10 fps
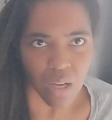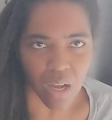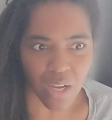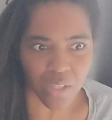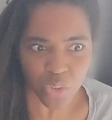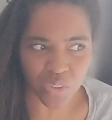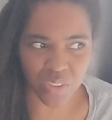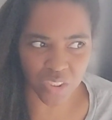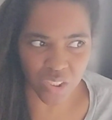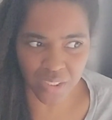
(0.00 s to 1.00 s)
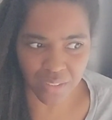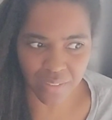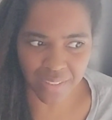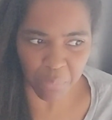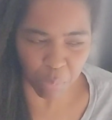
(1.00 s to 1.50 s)
understood the
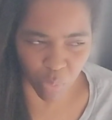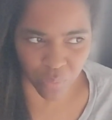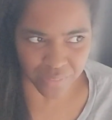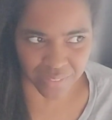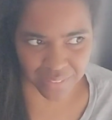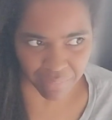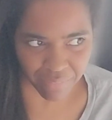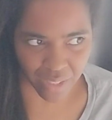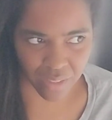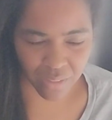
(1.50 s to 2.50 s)
importance of it